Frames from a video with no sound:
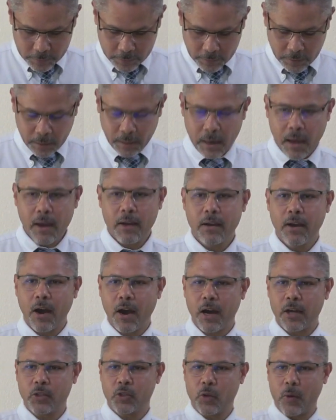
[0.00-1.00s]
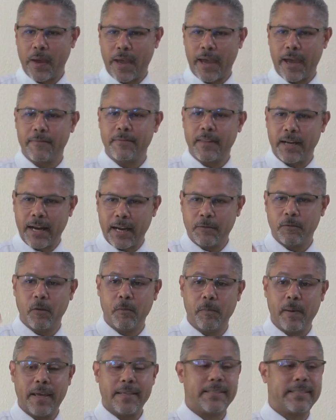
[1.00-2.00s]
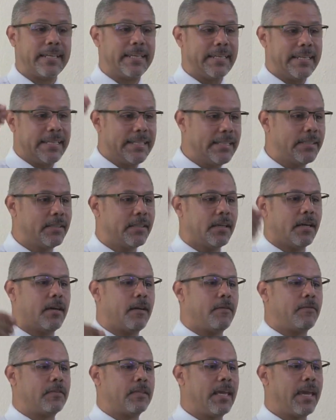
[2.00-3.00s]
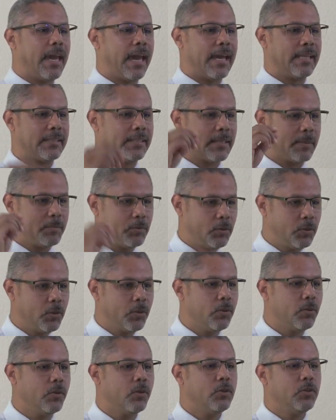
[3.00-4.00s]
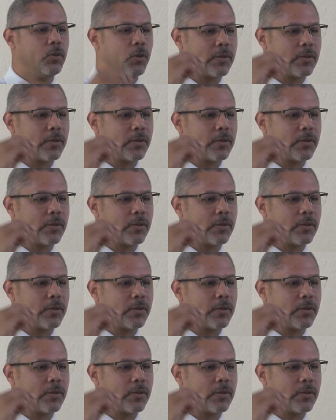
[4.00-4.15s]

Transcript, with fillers: Allow God to have the rightful place that he deserves and subdue your